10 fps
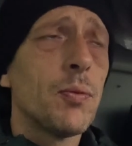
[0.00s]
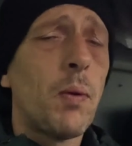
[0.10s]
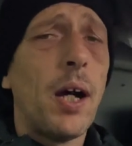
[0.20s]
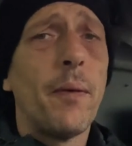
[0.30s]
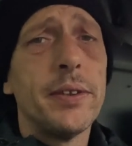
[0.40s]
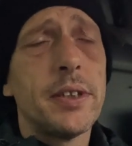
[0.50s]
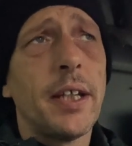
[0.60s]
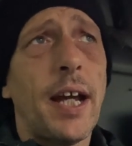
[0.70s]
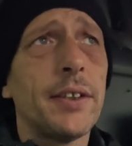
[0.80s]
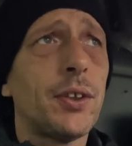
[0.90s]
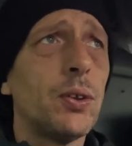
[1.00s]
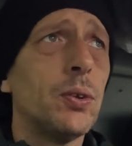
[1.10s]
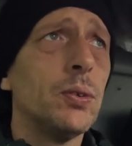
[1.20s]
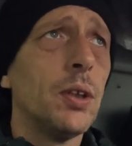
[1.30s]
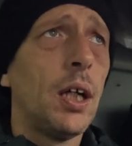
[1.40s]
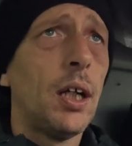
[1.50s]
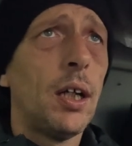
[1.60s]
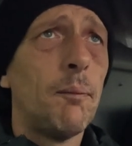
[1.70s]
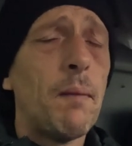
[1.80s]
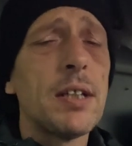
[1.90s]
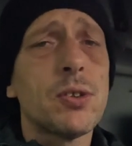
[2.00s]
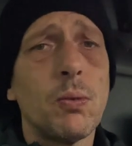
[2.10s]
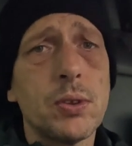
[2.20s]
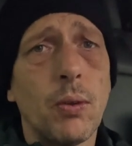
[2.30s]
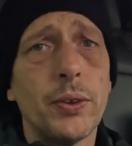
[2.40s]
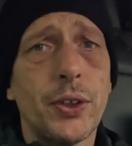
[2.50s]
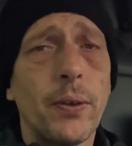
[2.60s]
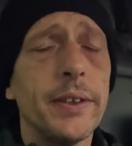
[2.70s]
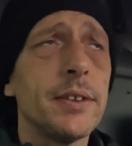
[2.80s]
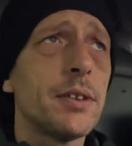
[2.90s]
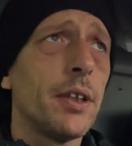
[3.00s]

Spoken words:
as well as the actual muscles or joints